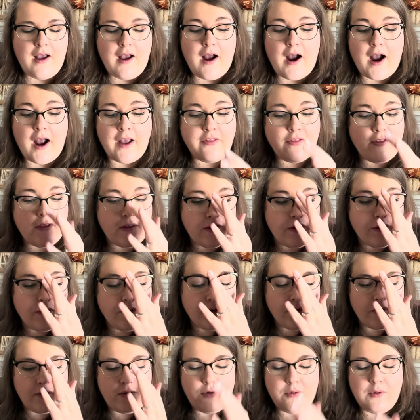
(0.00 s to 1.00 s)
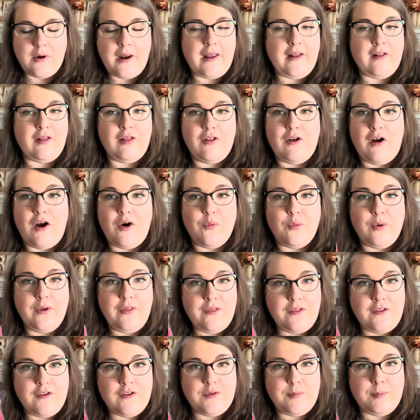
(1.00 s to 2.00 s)
I think you could do a lot
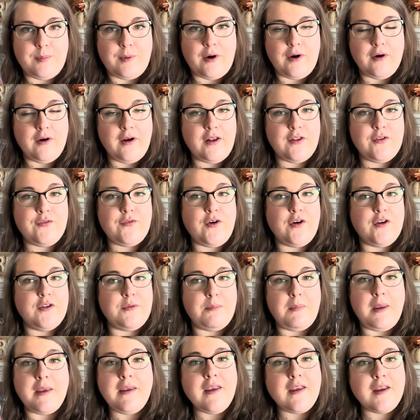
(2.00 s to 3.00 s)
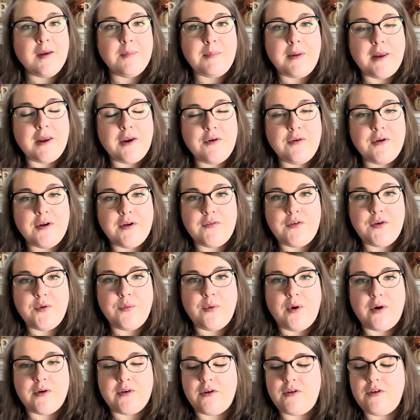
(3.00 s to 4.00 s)
with this bar as far as making it bakery if you
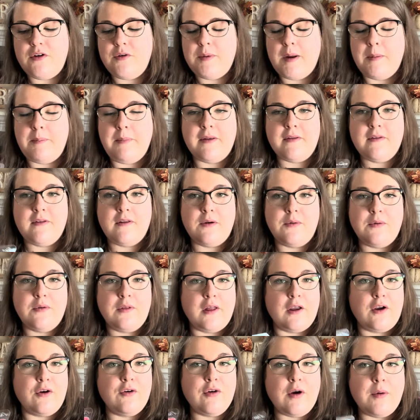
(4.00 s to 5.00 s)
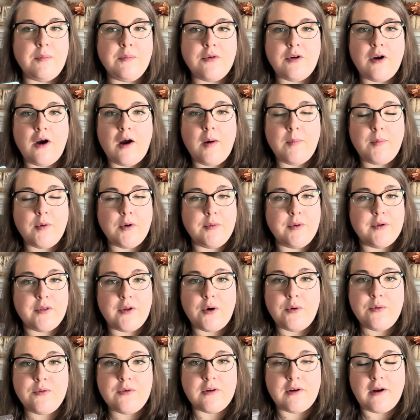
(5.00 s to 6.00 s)
wanted to by mixing it with like crumb top or with
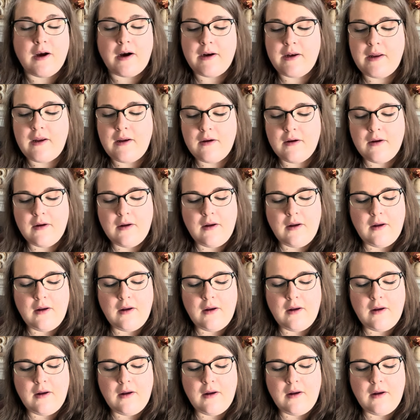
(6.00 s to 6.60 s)
oats and honey.